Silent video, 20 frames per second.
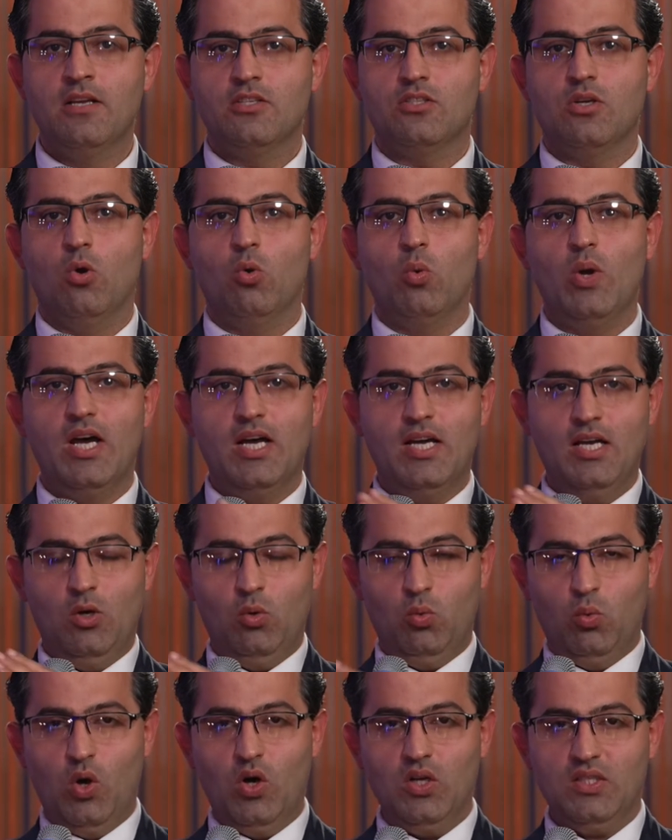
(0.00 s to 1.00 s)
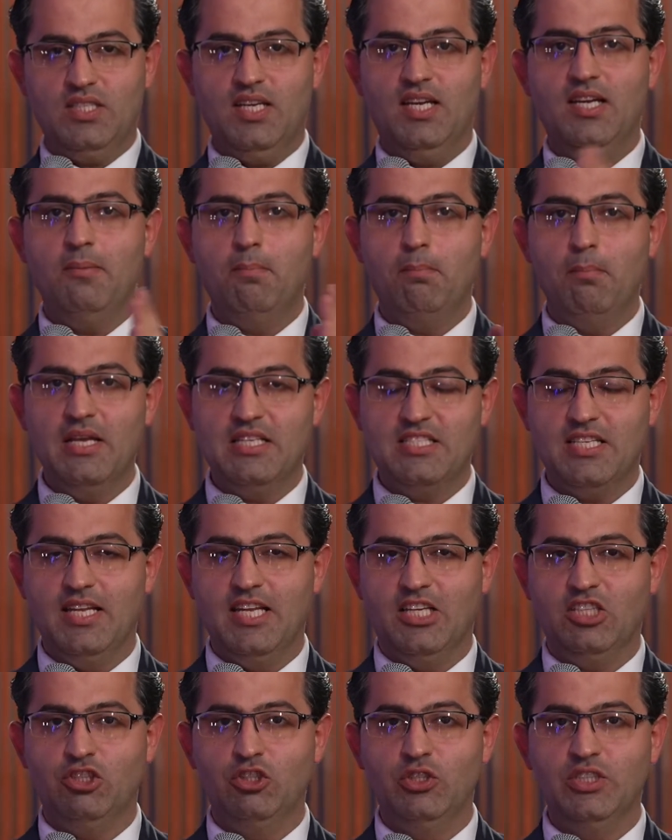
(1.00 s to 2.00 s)
So where water meets
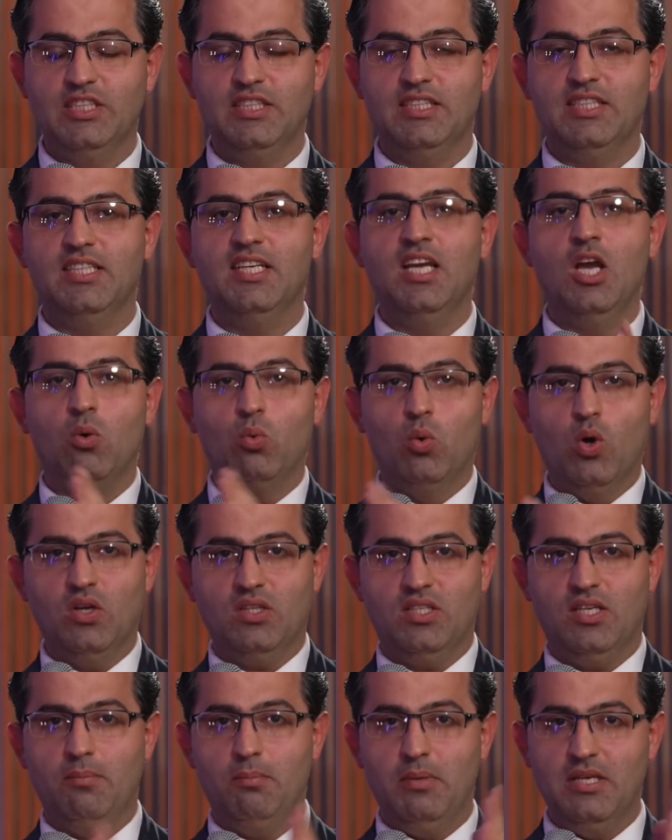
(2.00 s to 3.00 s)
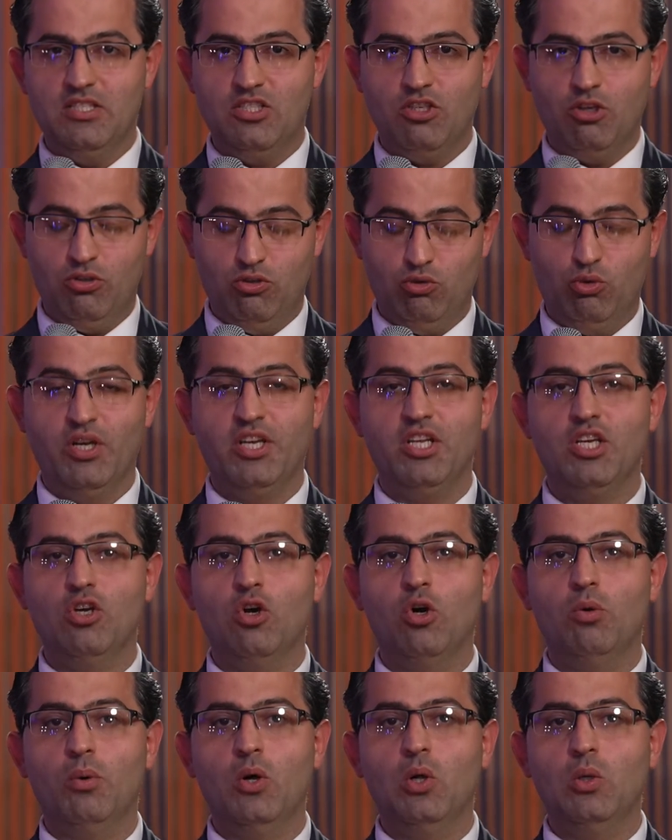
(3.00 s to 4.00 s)
electricity, water means
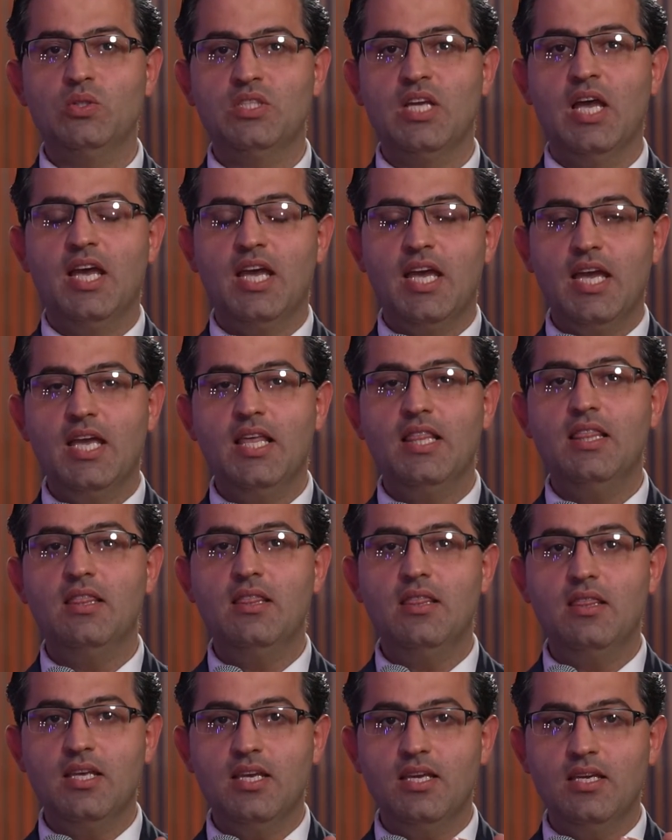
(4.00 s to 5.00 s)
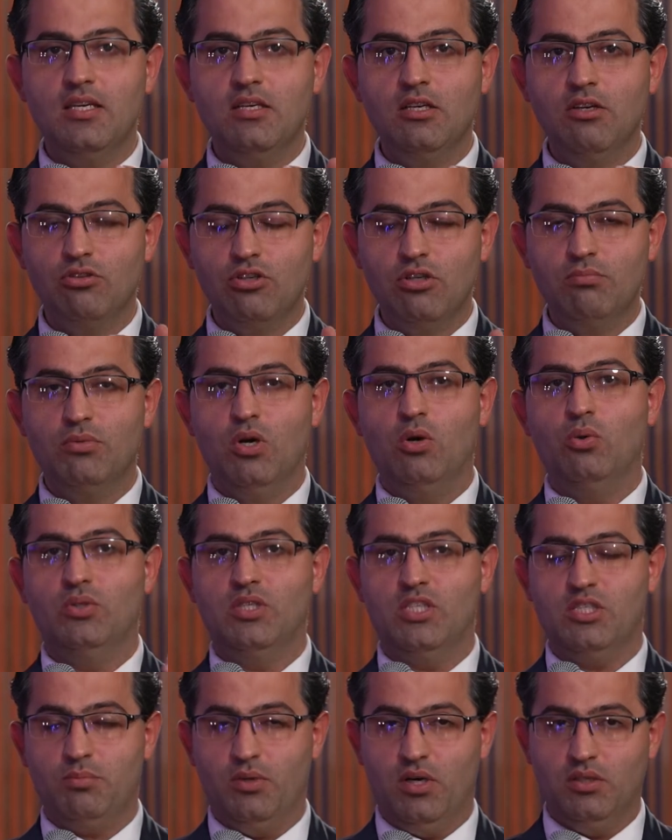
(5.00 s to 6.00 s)
renewables in the
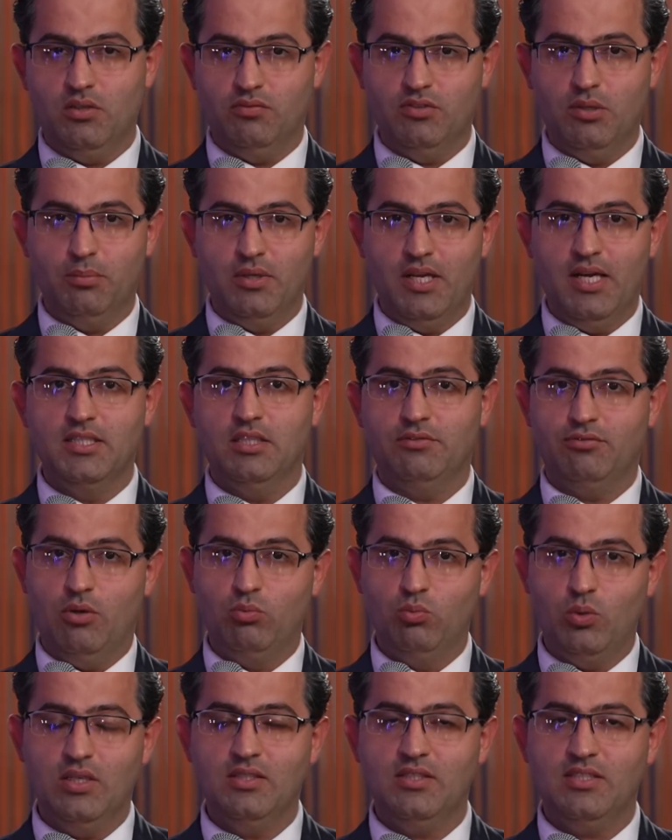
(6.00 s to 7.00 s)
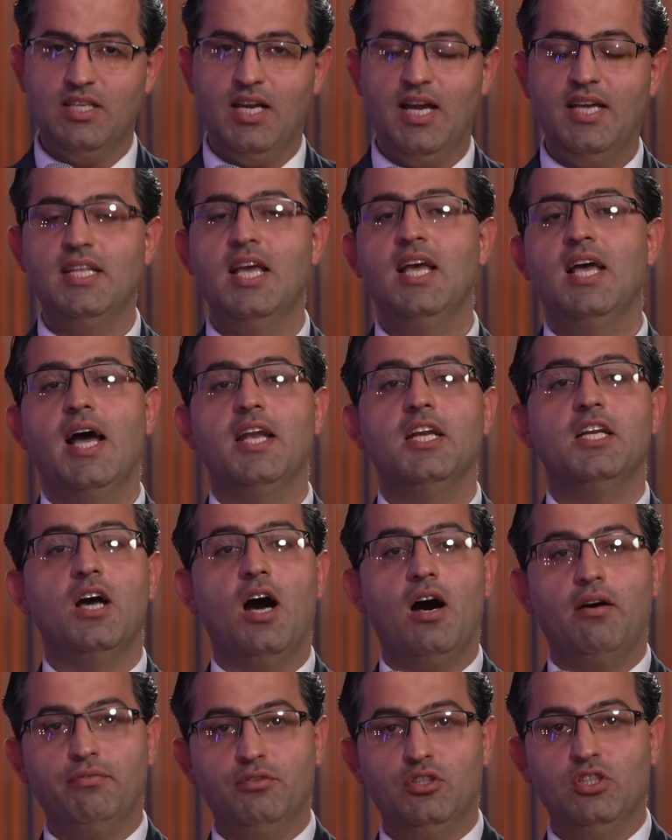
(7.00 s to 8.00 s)
remotest part of the planet from one side, and
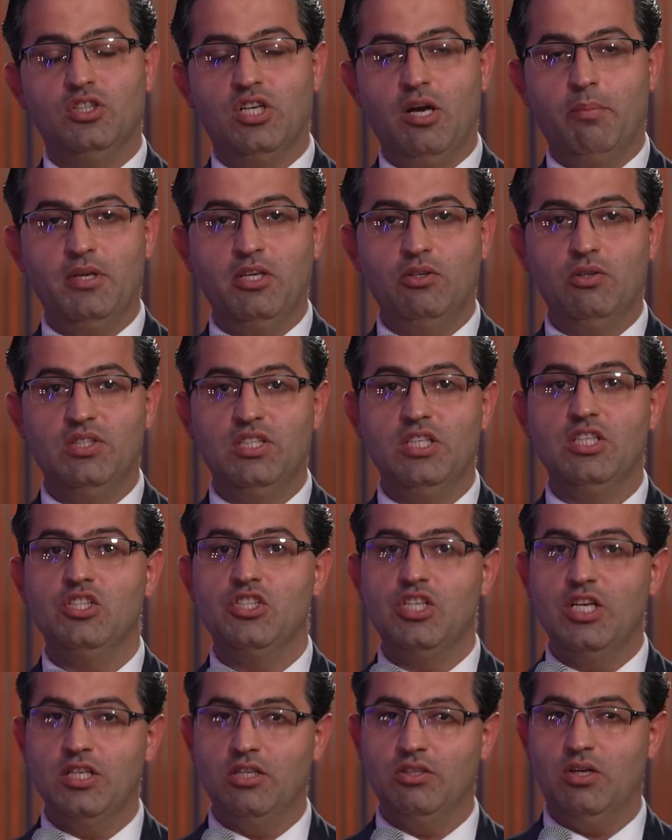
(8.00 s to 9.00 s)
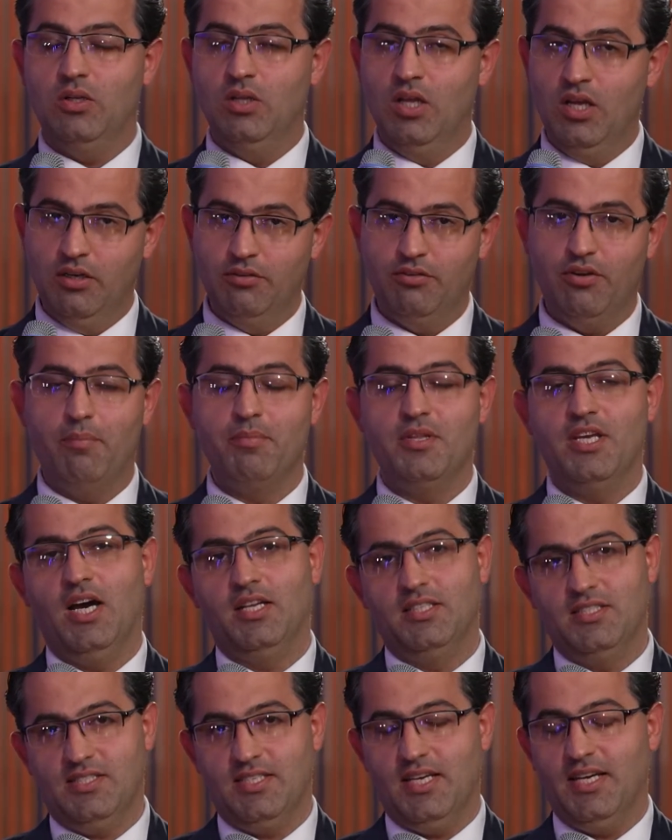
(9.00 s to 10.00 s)
in off-grid community in general from
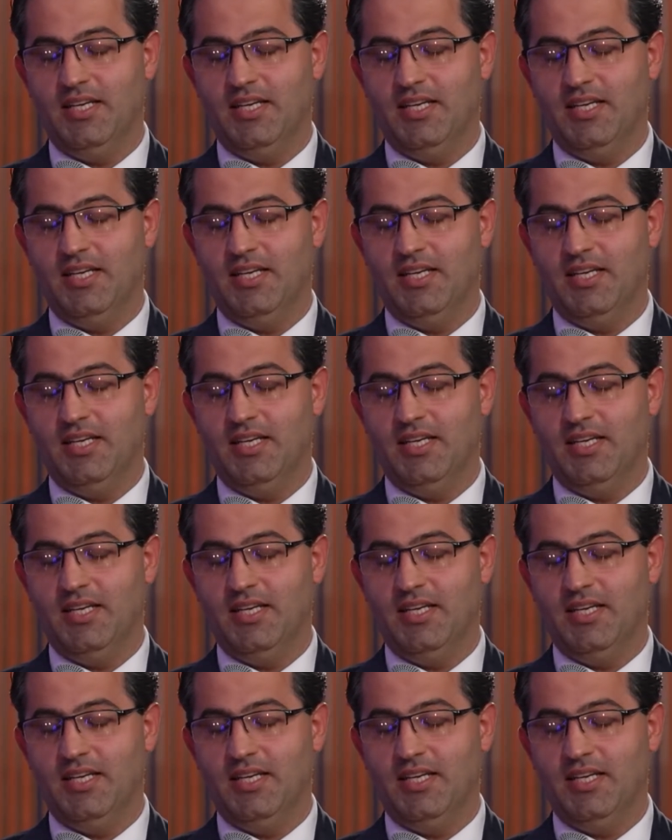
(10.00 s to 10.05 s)
the other